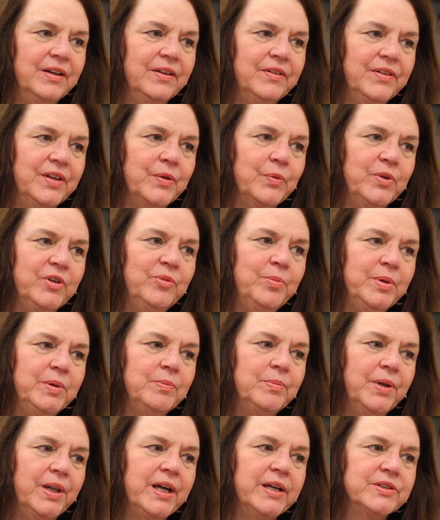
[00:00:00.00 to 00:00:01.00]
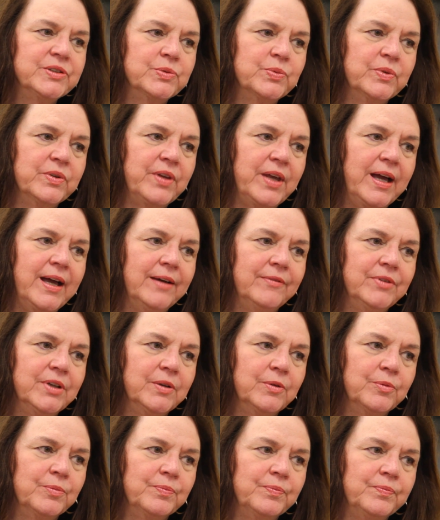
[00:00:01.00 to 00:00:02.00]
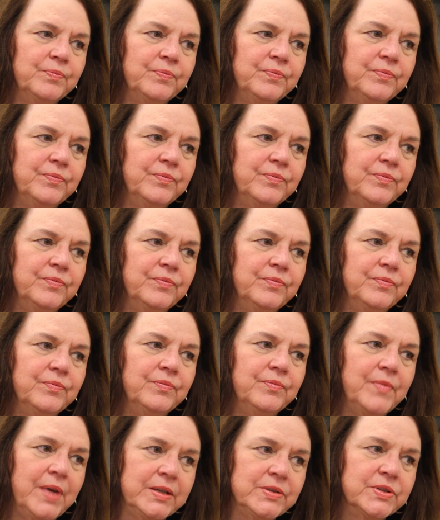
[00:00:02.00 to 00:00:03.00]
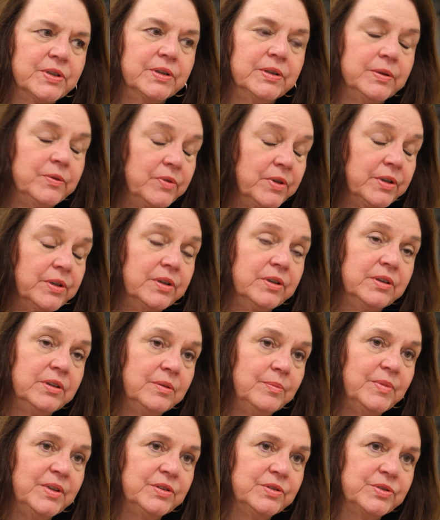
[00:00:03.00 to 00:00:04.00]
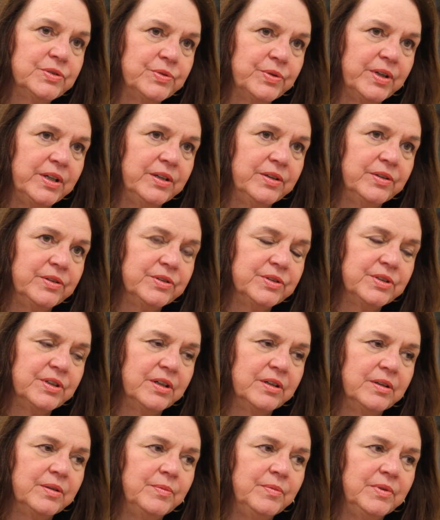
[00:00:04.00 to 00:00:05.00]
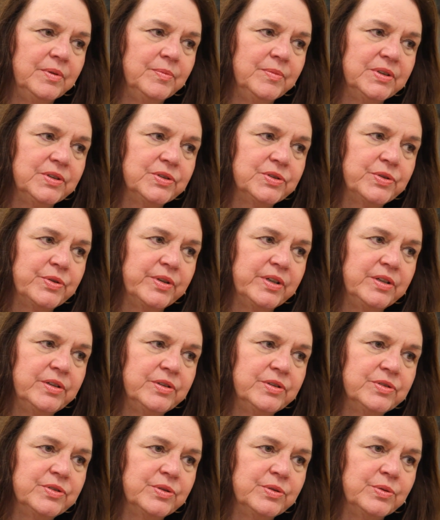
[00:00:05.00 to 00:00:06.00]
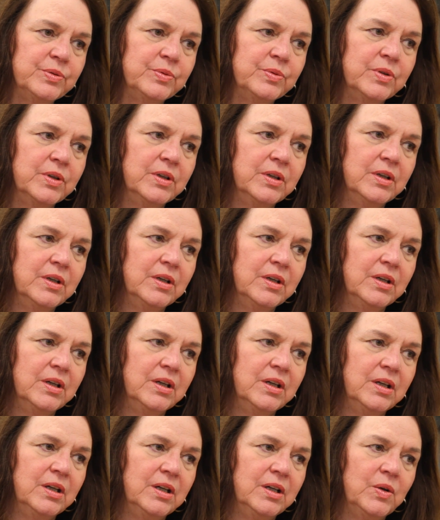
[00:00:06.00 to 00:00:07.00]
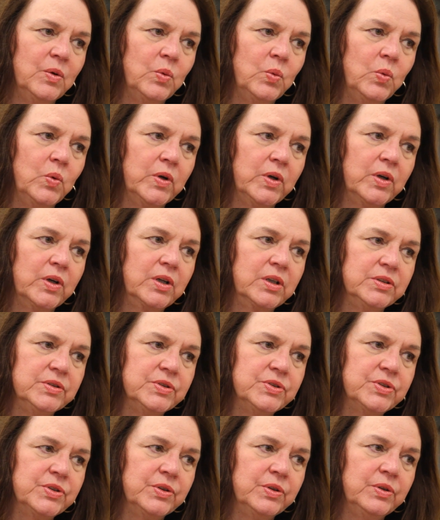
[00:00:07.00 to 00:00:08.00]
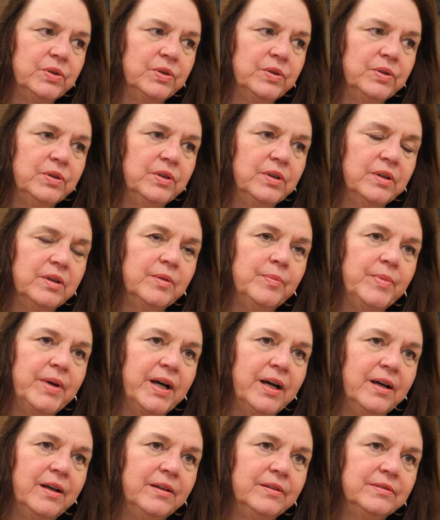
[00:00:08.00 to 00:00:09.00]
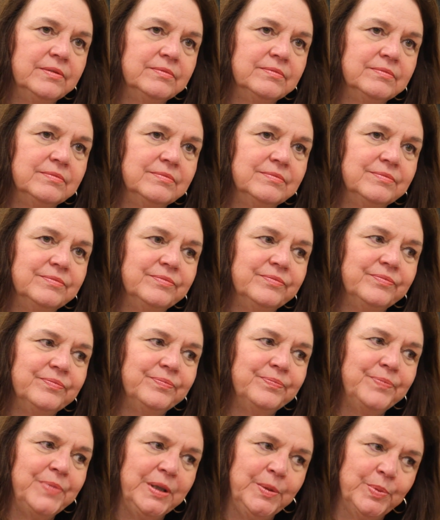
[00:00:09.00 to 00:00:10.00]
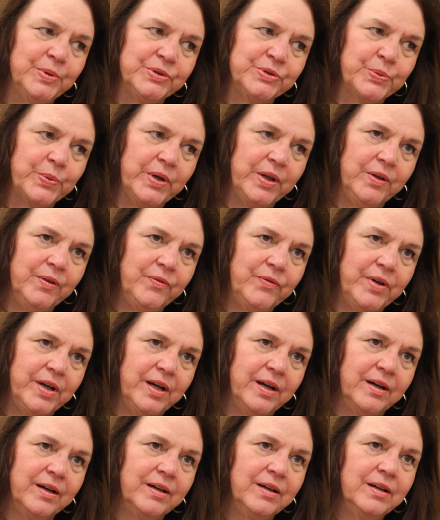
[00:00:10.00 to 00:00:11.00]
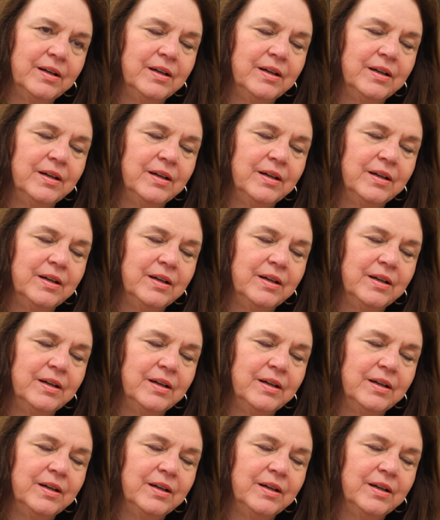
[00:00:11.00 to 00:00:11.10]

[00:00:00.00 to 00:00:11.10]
that we've been blessed with having basically very good administrators, administrators who were concerned about people's welfare